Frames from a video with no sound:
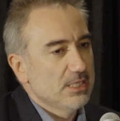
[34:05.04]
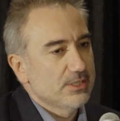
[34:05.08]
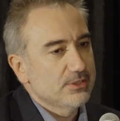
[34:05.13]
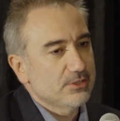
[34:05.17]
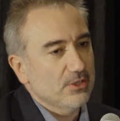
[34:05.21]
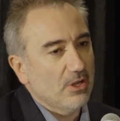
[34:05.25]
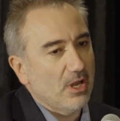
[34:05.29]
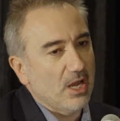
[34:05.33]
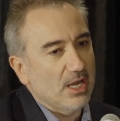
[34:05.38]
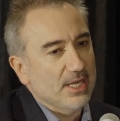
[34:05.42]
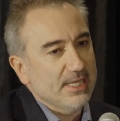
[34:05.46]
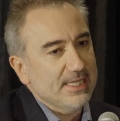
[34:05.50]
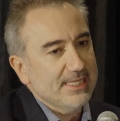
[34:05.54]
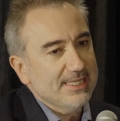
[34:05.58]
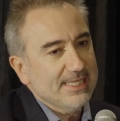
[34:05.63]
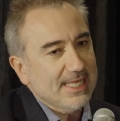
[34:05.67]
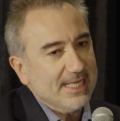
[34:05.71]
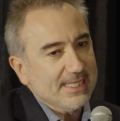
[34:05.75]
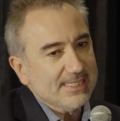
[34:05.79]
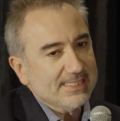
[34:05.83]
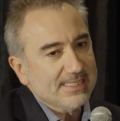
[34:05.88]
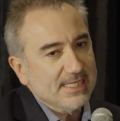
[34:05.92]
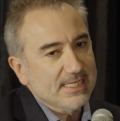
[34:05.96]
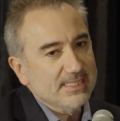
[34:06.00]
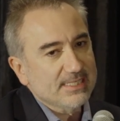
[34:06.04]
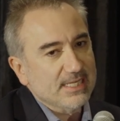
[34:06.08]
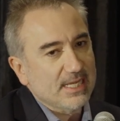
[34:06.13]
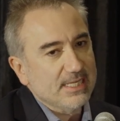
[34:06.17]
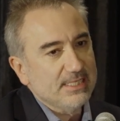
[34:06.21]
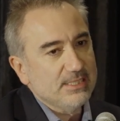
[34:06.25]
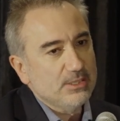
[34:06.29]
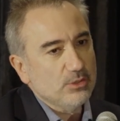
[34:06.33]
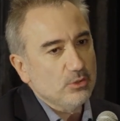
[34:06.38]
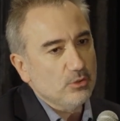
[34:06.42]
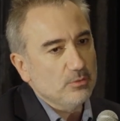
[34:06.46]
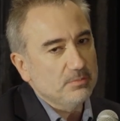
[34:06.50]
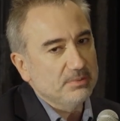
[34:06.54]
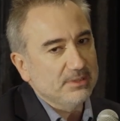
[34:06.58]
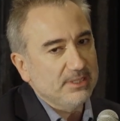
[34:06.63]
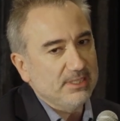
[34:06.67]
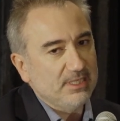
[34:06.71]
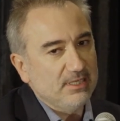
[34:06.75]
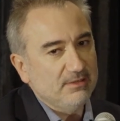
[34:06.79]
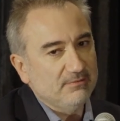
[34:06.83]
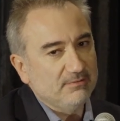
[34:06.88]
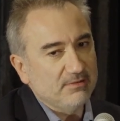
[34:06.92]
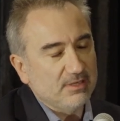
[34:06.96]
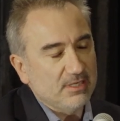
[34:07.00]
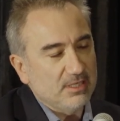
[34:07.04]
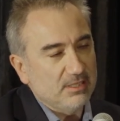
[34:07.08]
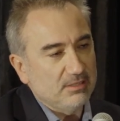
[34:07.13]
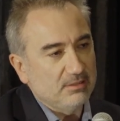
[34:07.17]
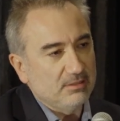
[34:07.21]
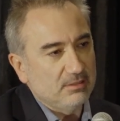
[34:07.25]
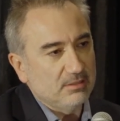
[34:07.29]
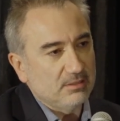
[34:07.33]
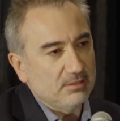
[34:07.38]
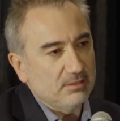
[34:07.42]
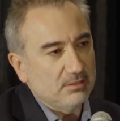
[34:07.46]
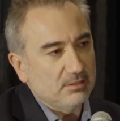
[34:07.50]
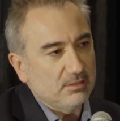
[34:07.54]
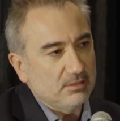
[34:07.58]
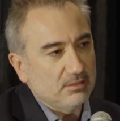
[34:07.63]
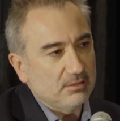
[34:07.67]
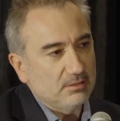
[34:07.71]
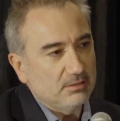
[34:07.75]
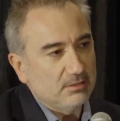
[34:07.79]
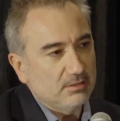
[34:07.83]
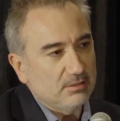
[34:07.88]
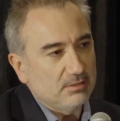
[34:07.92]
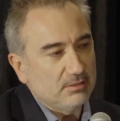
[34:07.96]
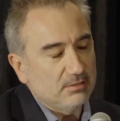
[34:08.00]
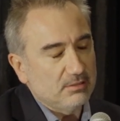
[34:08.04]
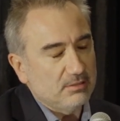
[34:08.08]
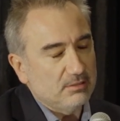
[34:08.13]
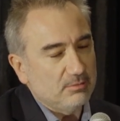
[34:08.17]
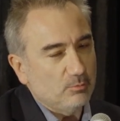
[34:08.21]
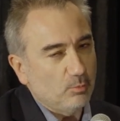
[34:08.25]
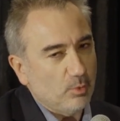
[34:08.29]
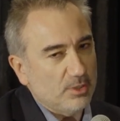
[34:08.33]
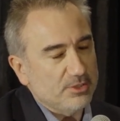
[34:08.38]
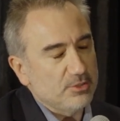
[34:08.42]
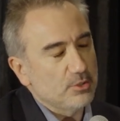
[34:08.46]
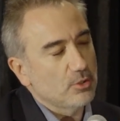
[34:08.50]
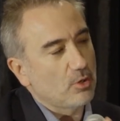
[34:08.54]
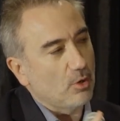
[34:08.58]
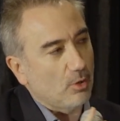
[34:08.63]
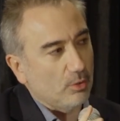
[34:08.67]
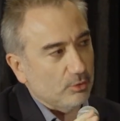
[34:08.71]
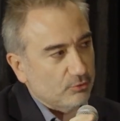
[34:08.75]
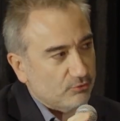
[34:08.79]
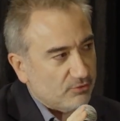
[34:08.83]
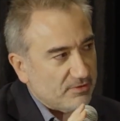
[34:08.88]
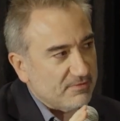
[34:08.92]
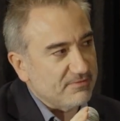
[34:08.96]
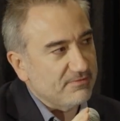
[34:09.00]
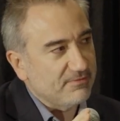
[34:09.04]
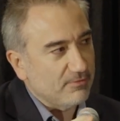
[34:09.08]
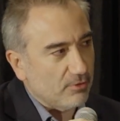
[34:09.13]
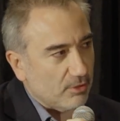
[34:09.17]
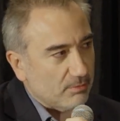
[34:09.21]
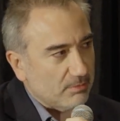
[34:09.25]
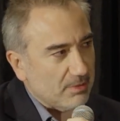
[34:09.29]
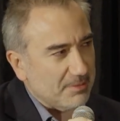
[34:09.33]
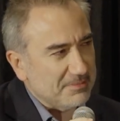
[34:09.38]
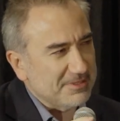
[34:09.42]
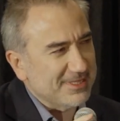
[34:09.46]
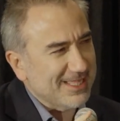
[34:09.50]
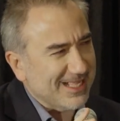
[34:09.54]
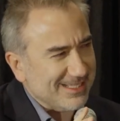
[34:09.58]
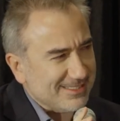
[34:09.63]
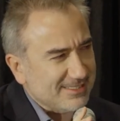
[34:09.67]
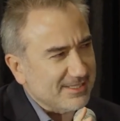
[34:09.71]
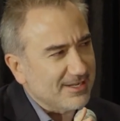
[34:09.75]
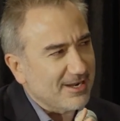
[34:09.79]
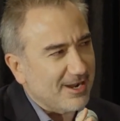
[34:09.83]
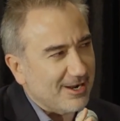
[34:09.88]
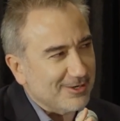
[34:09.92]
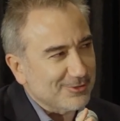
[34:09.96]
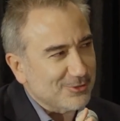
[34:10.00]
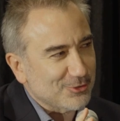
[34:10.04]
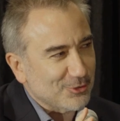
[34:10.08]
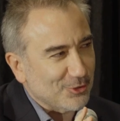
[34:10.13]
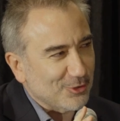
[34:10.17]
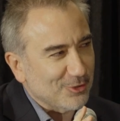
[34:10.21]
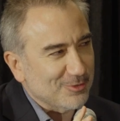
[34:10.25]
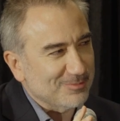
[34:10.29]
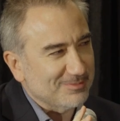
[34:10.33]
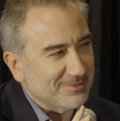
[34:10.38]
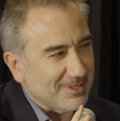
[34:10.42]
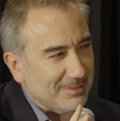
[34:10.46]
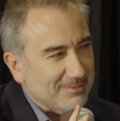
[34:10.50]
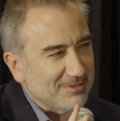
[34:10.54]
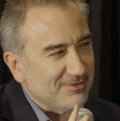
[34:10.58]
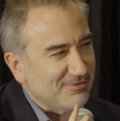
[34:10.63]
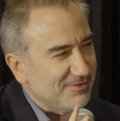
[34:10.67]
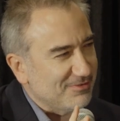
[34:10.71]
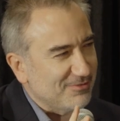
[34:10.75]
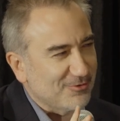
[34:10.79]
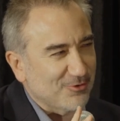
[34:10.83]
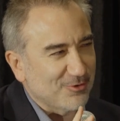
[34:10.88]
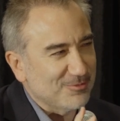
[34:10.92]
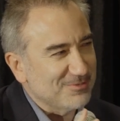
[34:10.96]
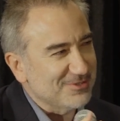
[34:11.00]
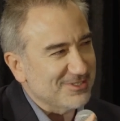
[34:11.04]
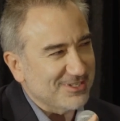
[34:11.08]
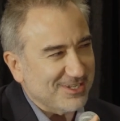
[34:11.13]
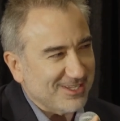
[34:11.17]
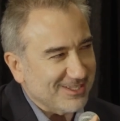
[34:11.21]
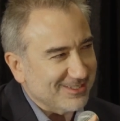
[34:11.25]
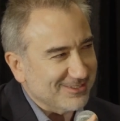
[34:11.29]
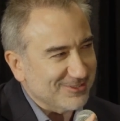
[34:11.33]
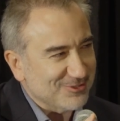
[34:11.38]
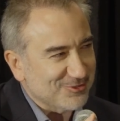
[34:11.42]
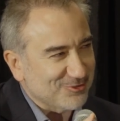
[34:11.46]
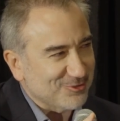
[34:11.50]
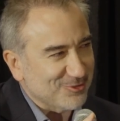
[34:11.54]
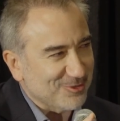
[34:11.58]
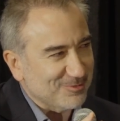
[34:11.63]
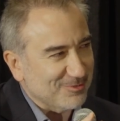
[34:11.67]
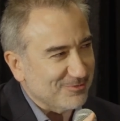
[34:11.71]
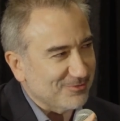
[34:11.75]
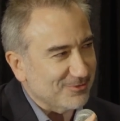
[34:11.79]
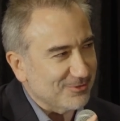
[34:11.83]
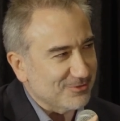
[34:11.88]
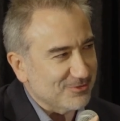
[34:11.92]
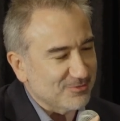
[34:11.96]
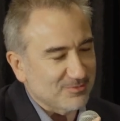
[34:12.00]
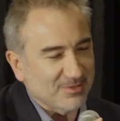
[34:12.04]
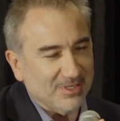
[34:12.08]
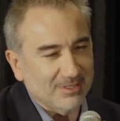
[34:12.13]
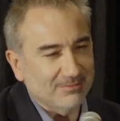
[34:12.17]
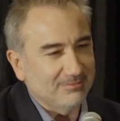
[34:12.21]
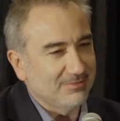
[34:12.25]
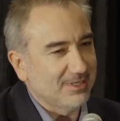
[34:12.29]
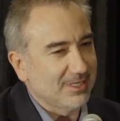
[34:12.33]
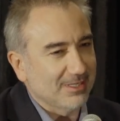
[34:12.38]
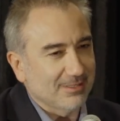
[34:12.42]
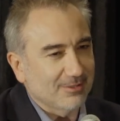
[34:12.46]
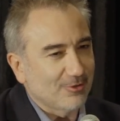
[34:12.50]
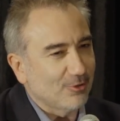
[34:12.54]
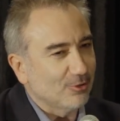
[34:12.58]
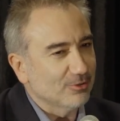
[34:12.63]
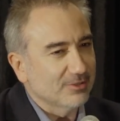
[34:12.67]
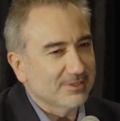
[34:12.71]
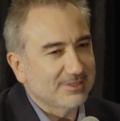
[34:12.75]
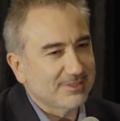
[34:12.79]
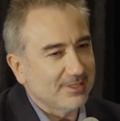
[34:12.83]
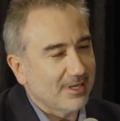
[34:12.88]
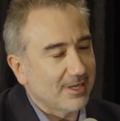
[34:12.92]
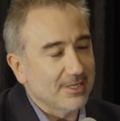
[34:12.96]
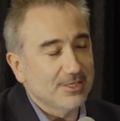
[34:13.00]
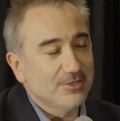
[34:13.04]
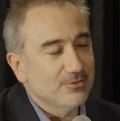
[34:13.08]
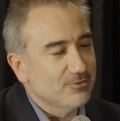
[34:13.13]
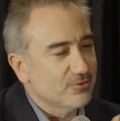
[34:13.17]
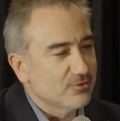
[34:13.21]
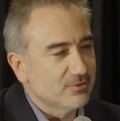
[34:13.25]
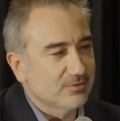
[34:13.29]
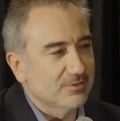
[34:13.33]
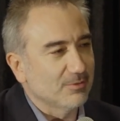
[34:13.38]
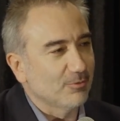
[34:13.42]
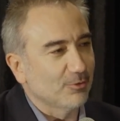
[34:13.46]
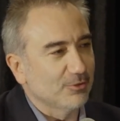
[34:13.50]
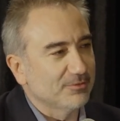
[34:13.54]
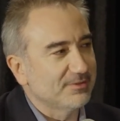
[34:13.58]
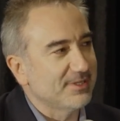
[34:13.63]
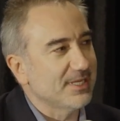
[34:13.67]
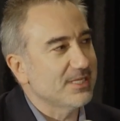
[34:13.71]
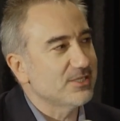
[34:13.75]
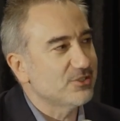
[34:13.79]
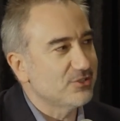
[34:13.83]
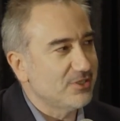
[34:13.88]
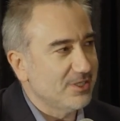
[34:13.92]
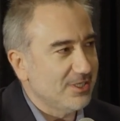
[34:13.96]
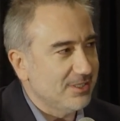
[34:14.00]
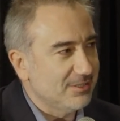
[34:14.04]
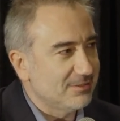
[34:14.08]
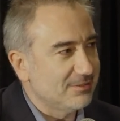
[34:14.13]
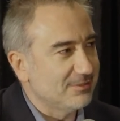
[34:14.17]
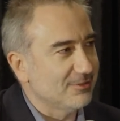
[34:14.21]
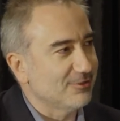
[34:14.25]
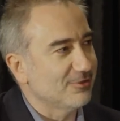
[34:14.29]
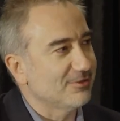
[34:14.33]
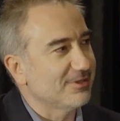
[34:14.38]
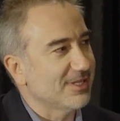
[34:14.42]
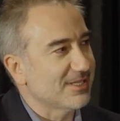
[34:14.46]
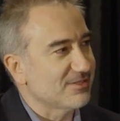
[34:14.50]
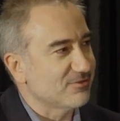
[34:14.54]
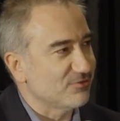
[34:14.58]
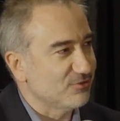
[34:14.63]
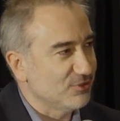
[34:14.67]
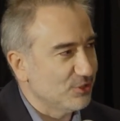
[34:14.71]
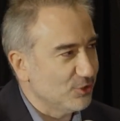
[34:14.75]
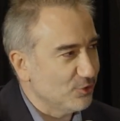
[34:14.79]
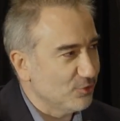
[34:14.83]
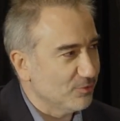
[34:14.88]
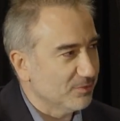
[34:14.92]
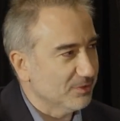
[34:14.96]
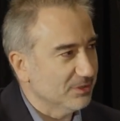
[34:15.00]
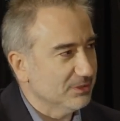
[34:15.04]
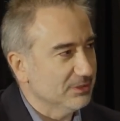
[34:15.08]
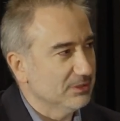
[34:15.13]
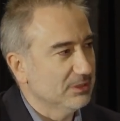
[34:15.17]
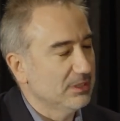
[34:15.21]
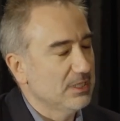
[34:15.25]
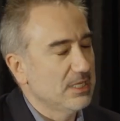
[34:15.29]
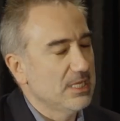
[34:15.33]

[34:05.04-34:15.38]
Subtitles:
So in that sense, I do believe in what you called reform. I mean, that's not our term. I mean, reform is an English term, of course. We can call it, I use the word tajdeed, you know, that's renewal.